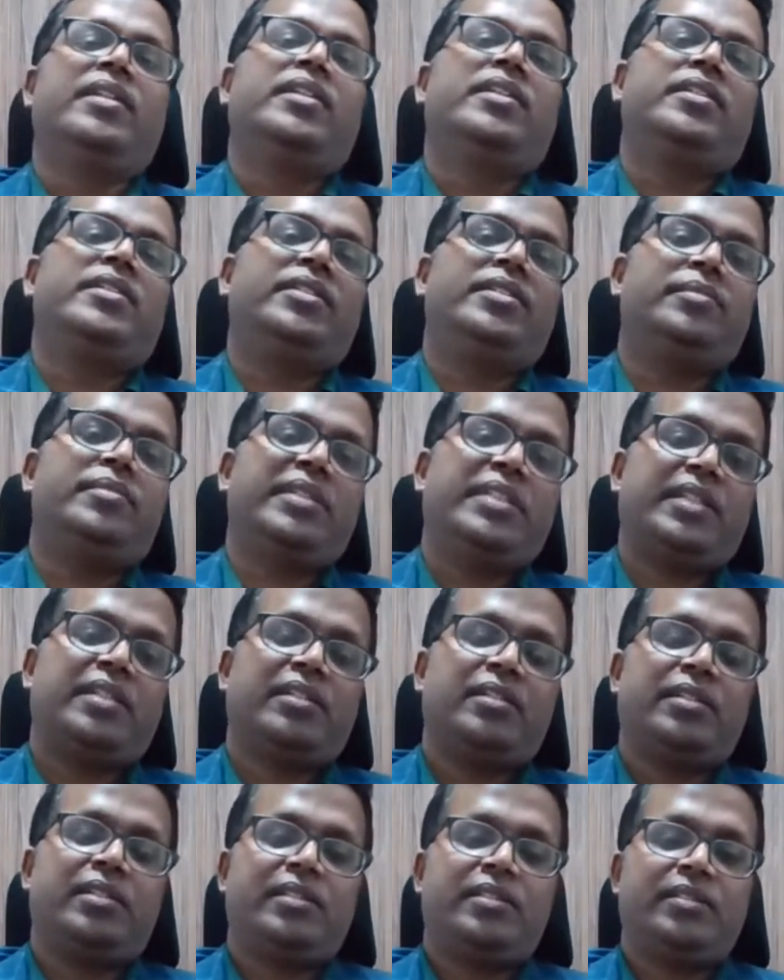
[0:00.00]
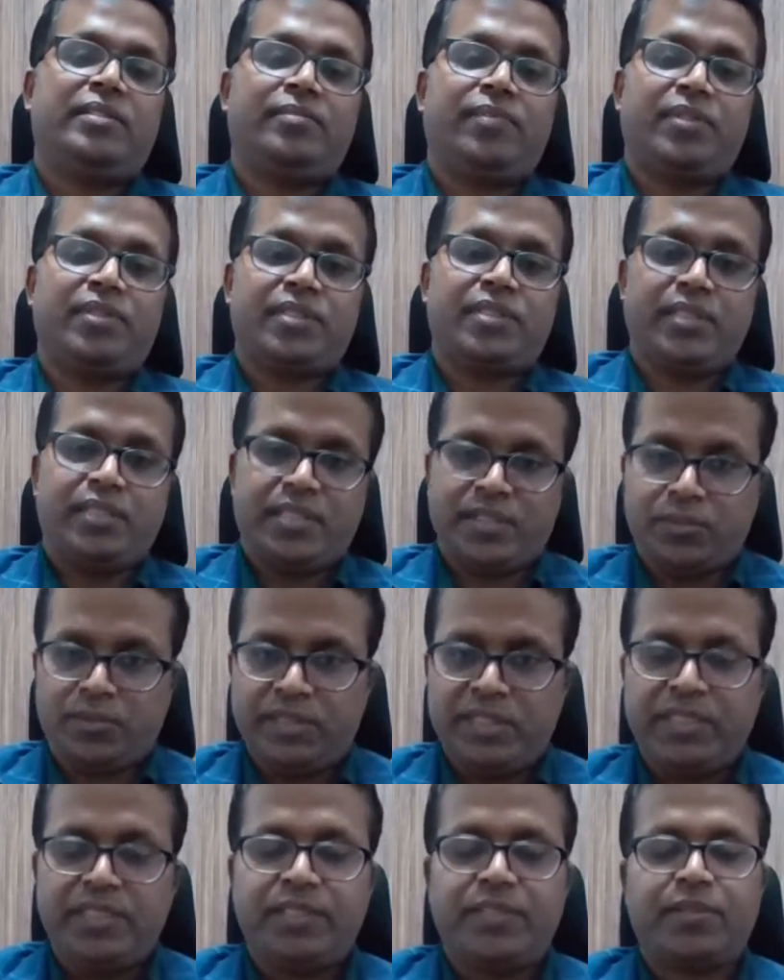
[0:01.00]
numerical in percentage
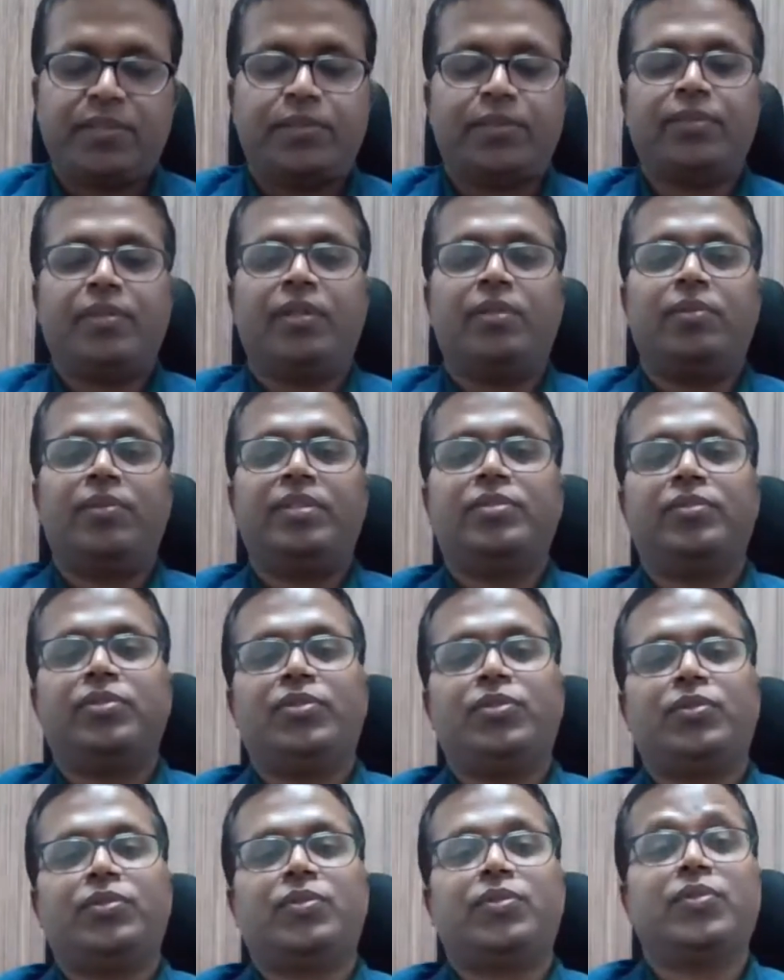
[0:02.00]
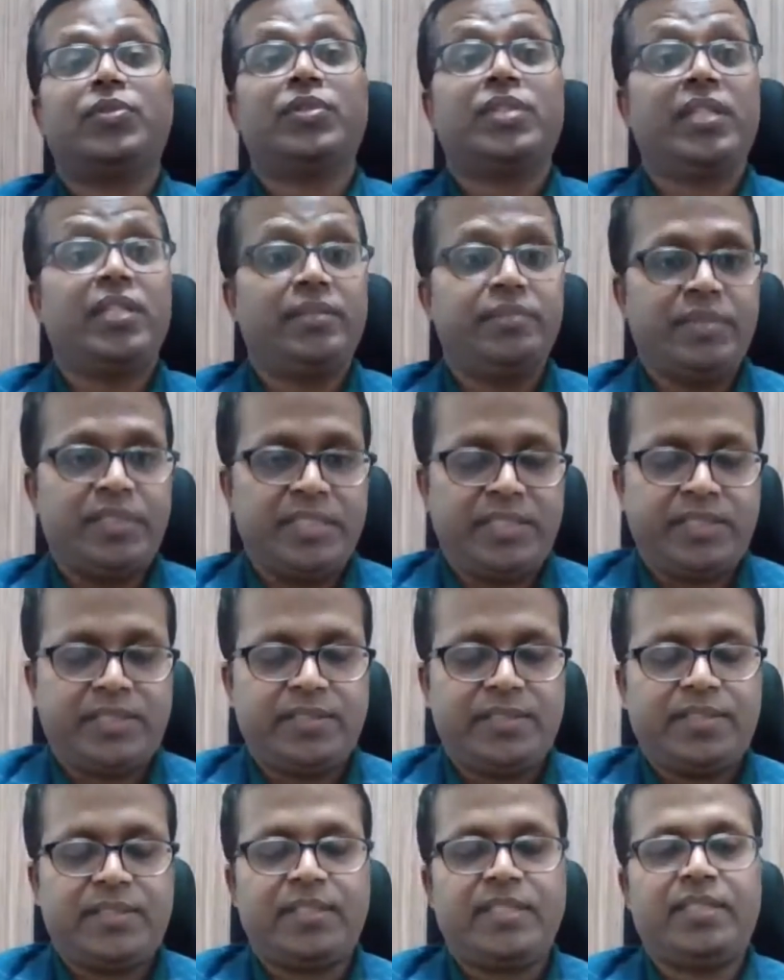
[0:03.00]
wise. So always we should know the limitations,
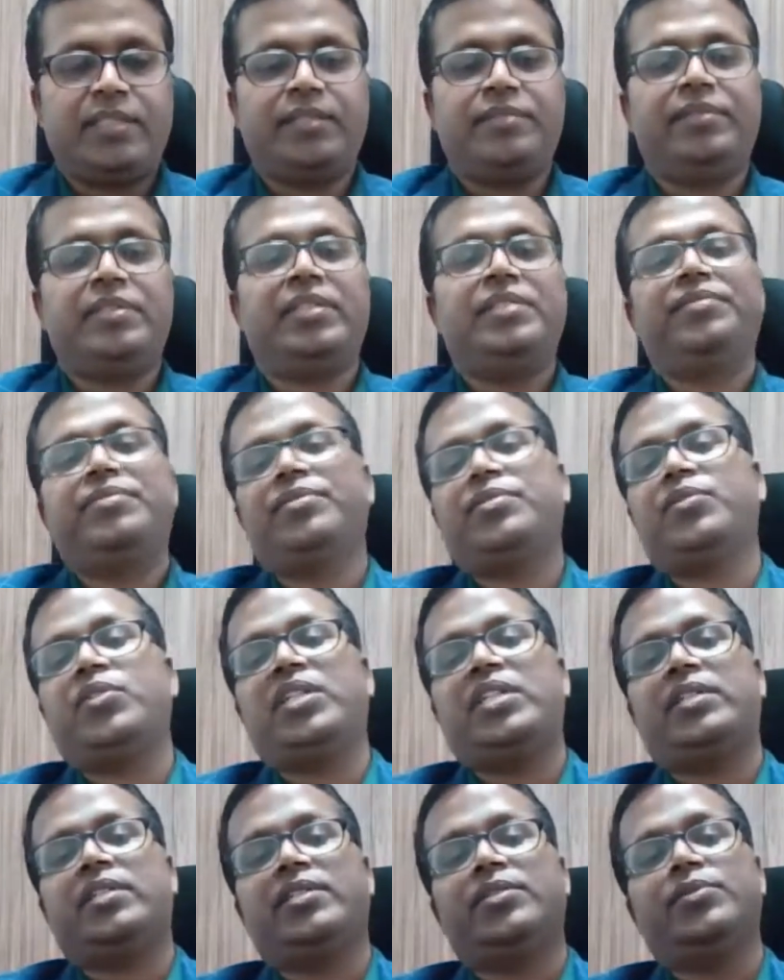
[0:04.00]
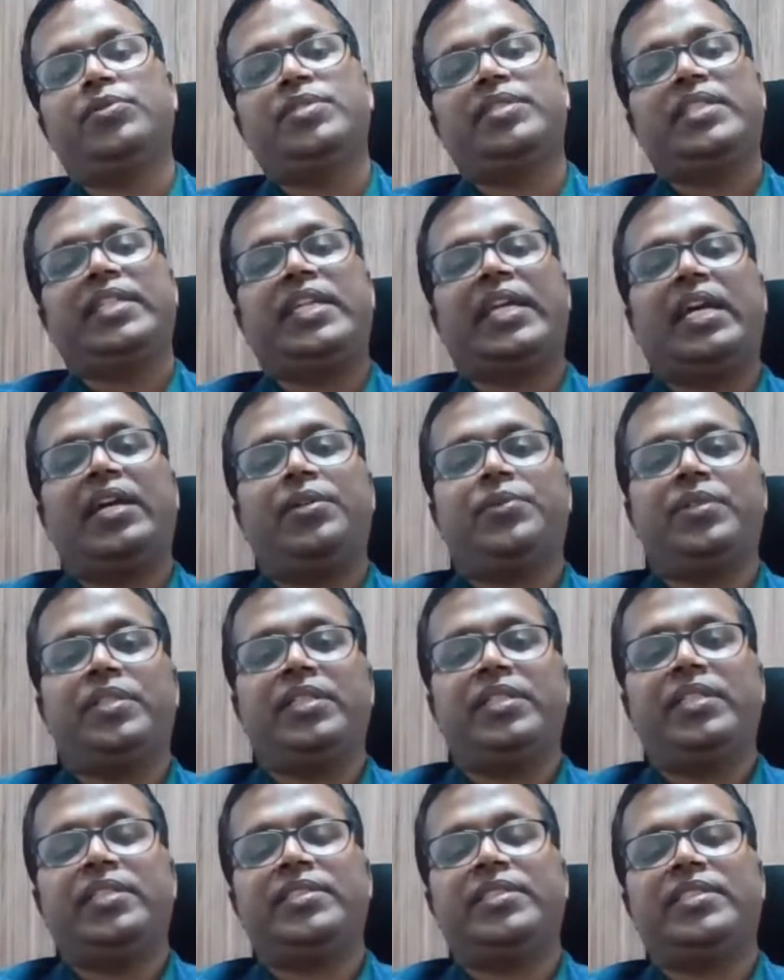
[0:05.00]
that even if you are using IUI as
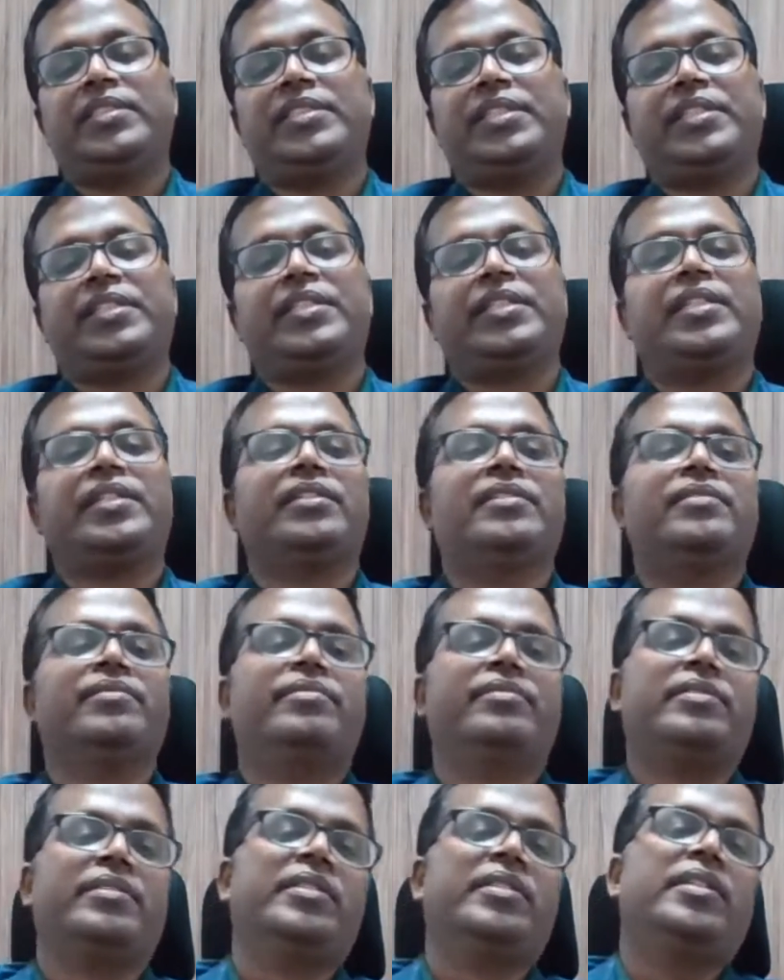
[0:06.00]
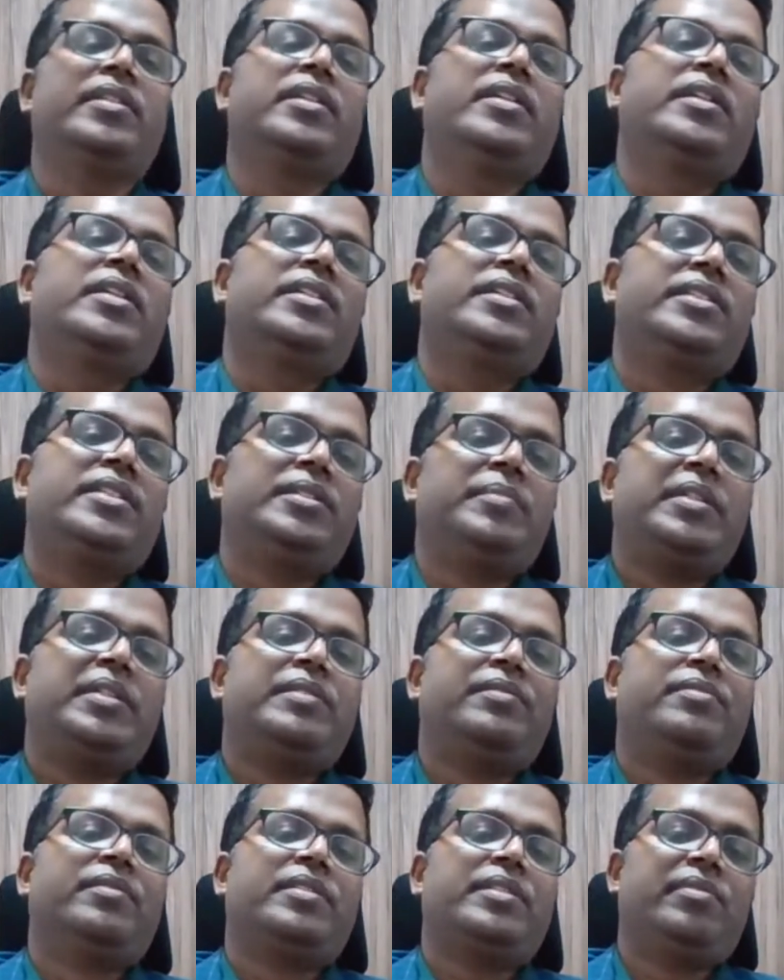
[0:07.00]
a technique of treatment for
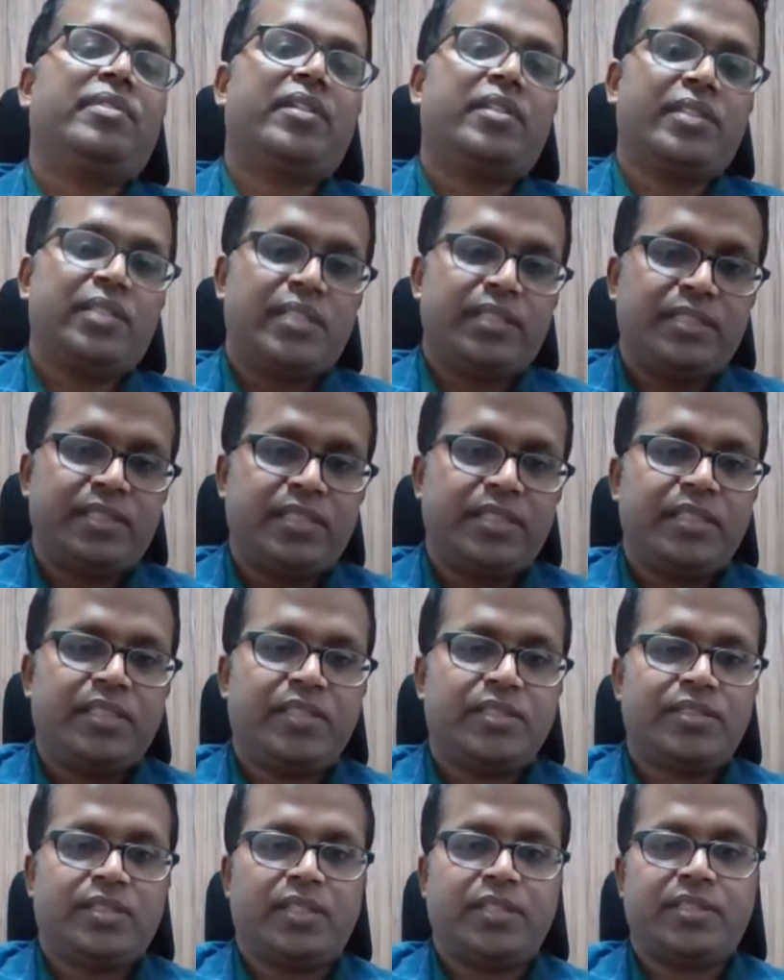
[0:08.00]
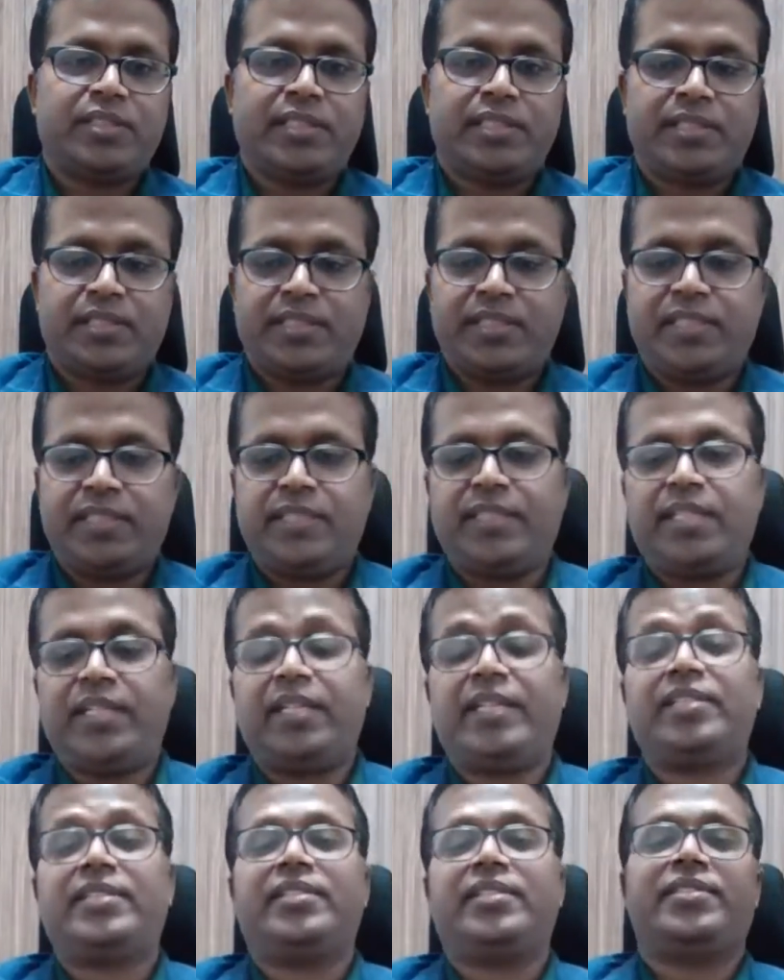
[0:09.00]
infertility, the success rate has
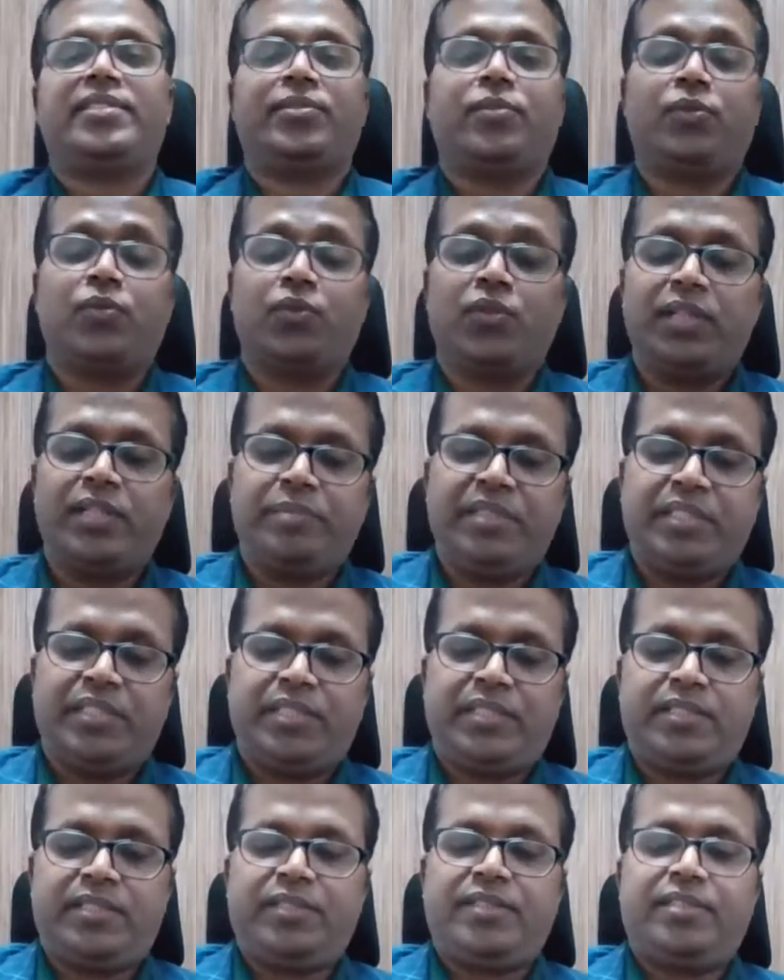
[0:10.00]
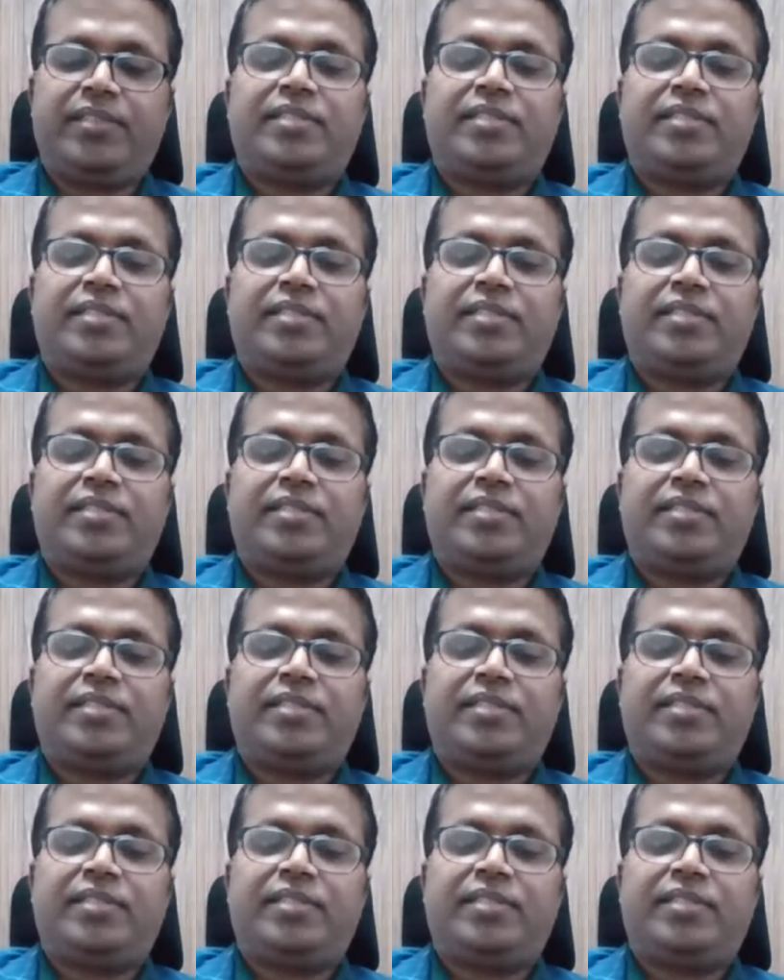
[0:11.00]
its own limitations.